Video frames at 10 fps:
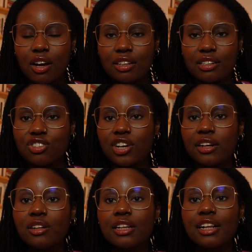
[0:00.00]
this
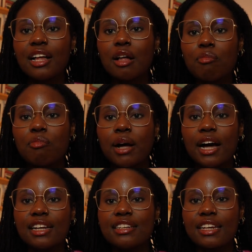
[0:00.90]
channel.
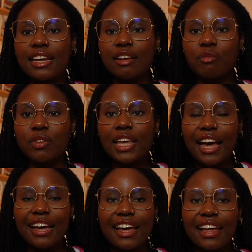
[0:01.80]
But
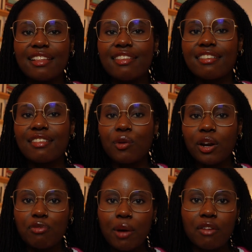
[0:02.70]
yeah, it's
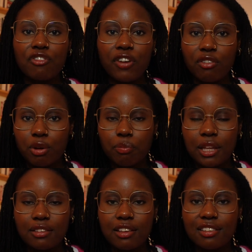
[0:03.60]
one of my favorite
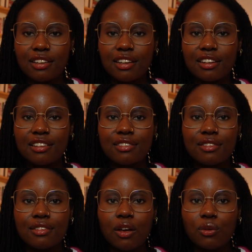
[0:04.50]
pieces. It is
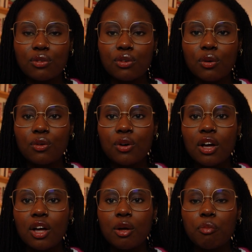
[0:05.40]
so
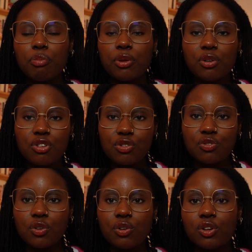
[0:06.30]

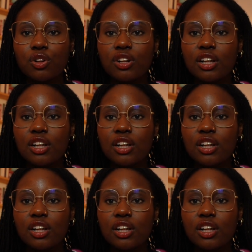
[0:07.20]
beautiful.